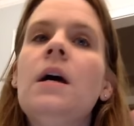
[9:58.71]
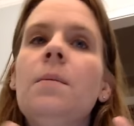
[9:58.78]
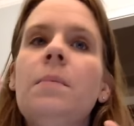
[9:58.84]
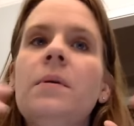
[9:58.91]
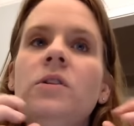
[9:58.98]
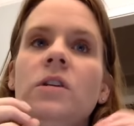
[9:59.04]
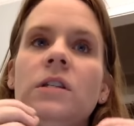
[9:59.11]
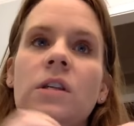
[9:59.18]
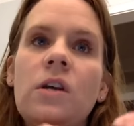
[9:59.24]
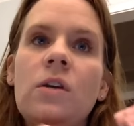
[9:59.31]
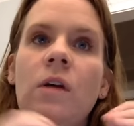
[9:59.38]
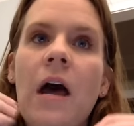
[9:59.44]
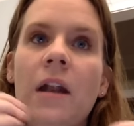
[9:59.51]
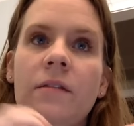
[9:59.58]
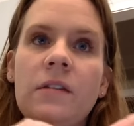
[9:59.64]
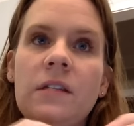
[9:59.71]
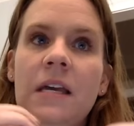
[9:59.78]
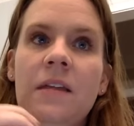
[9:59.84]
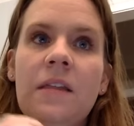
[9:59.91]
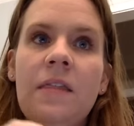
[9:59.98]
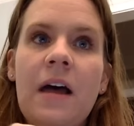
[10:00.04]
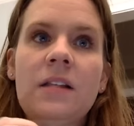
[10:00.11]
but just so you kind of see
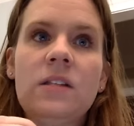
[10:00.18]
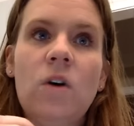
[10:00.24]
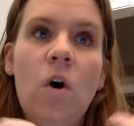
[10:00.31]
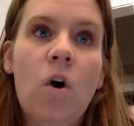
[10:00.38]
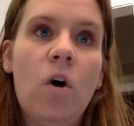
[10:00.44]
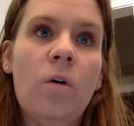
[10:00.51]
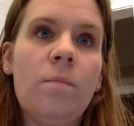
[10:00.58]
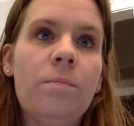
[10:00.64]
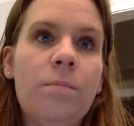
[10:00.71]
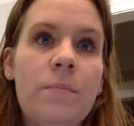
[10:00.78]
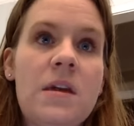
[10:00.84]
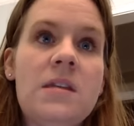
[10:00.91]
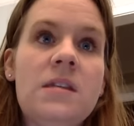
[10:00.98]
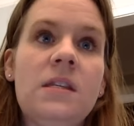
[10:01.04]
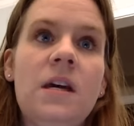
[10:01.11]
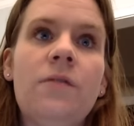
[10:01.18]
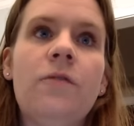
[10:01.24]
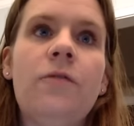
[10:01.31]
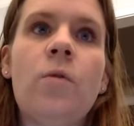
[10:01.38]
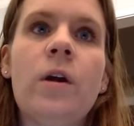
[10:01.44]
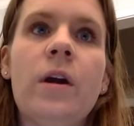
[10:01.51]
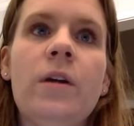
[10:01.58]
that that's all been done
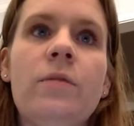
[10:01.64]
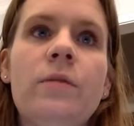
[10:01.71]
for you.